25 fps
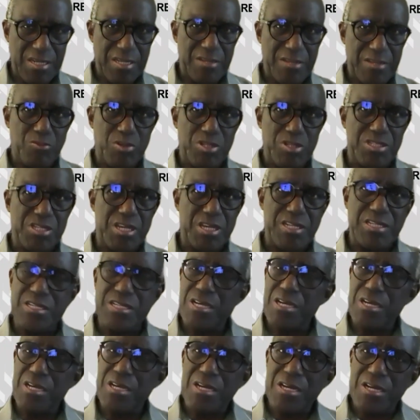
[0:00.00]
In which case,
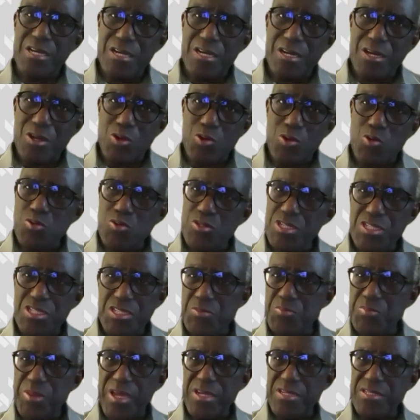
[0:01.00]
who's
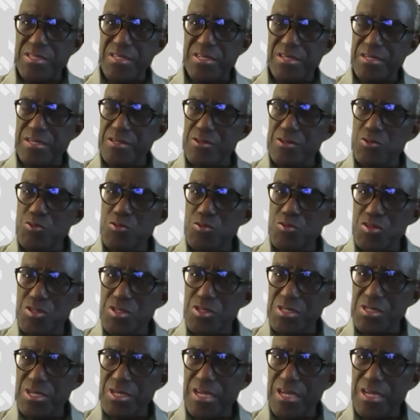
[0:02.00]
inspecting and who's